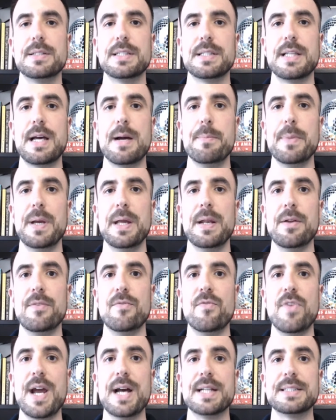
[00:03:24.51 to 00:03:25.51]
to them in
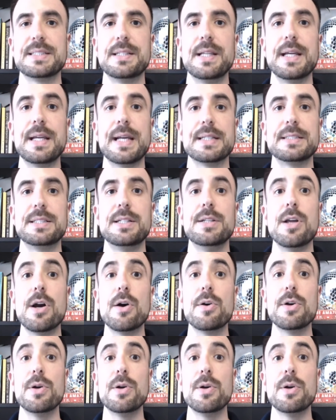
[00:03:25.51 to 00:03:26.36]
advance and they get to know